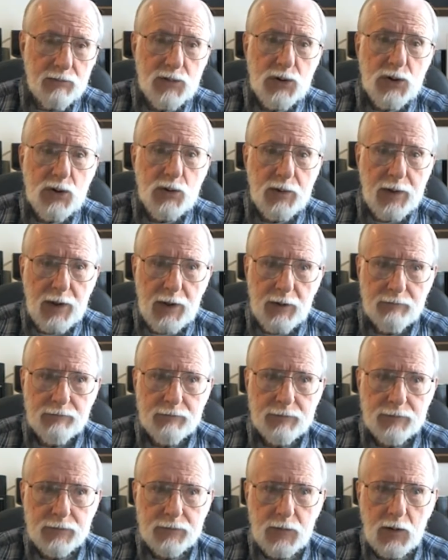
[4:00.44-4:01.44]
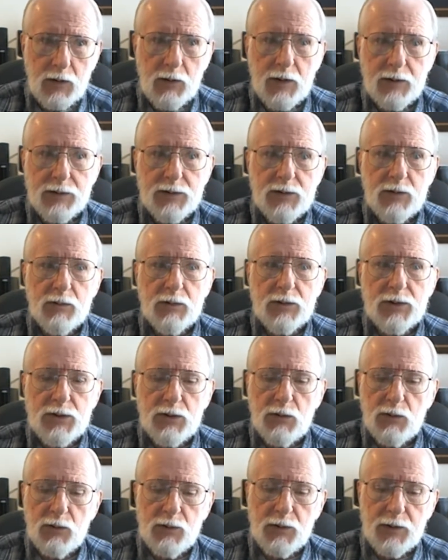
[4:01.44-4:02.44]
Judah. All right, so the
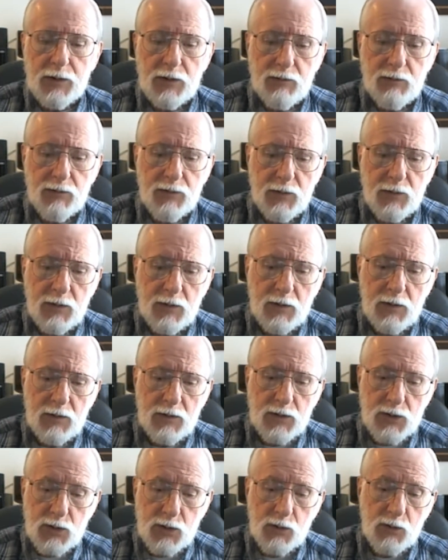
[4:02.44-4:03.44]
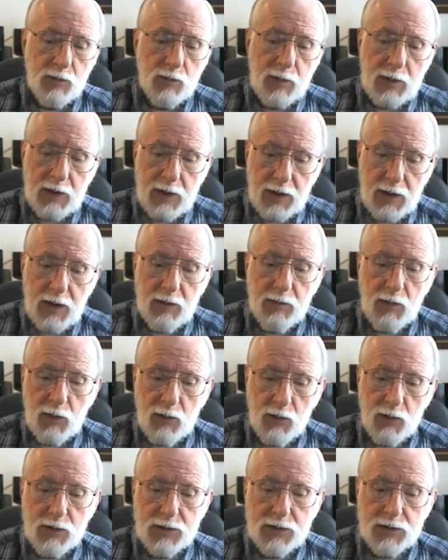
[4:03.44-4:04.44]
children of Judah became, of
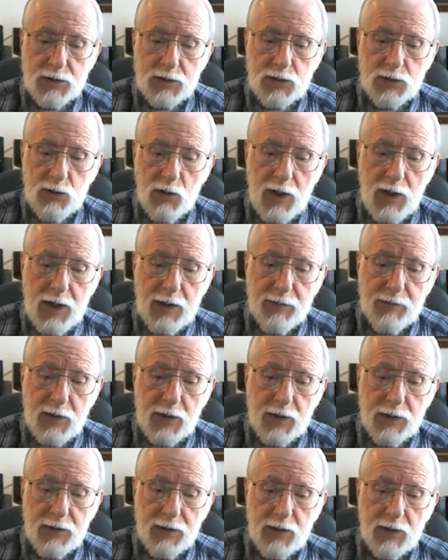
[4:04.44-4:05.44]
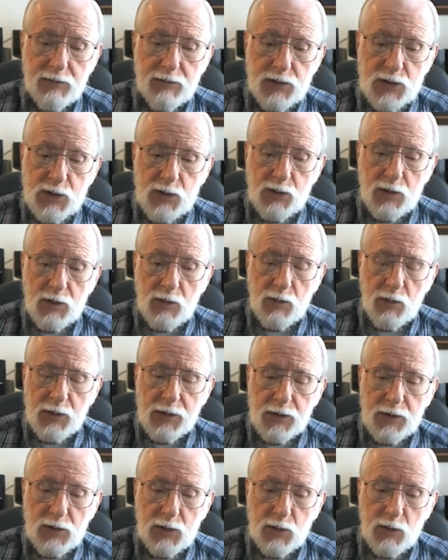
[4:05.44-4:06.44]
course, the tribe then of Judah,
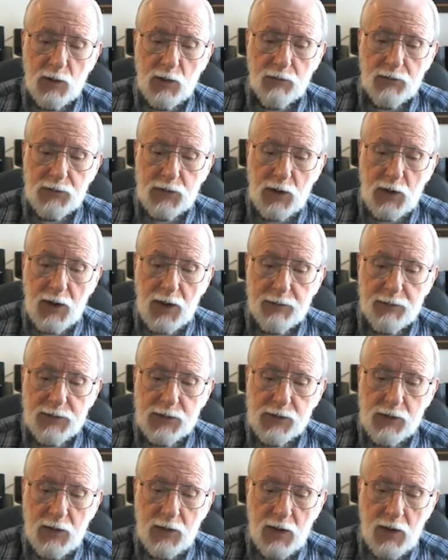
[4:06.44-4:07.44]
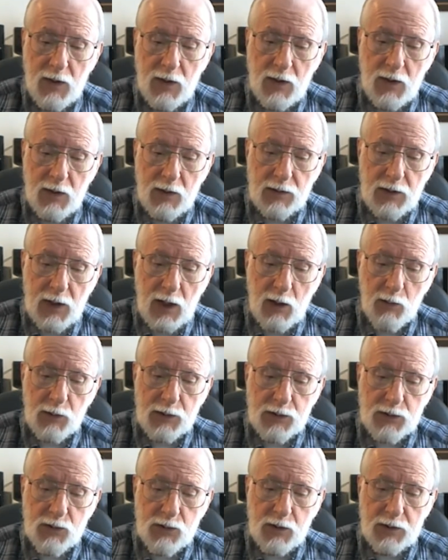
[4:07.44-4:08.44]
one of the 12 tribes. Now,
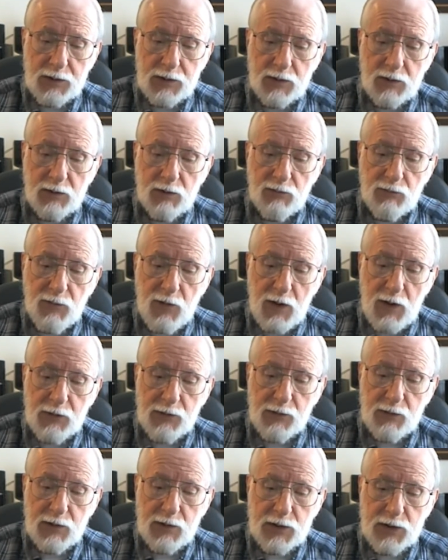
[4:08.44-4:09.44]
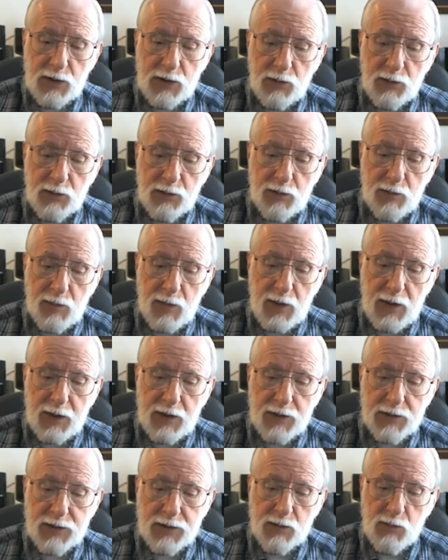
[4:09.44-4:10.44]
when tricked into fathering children
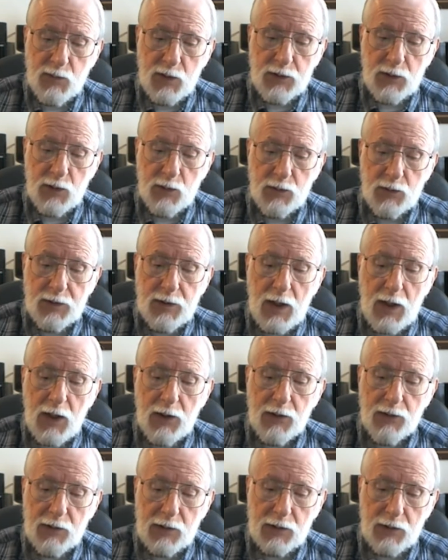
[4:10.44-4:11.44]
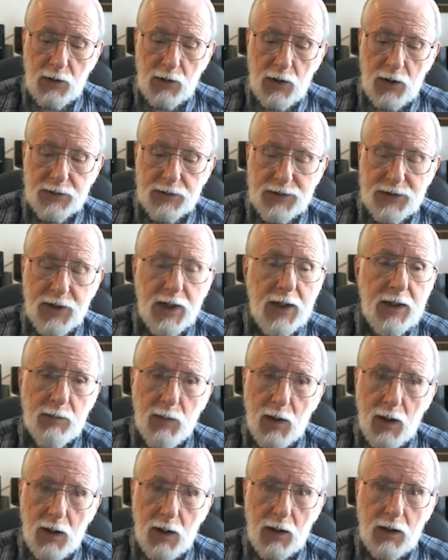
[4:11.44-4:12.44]
by his widowed daughter-in-law,
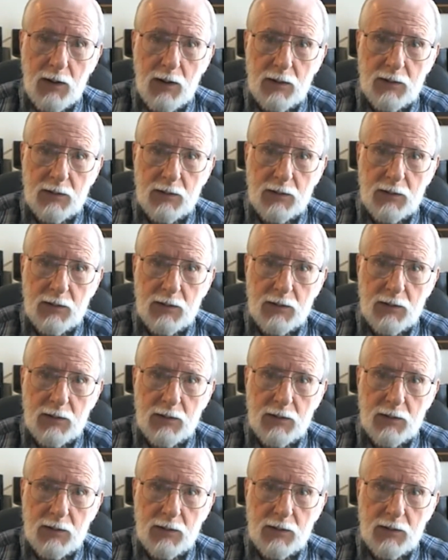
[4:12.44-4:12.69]
Tamar,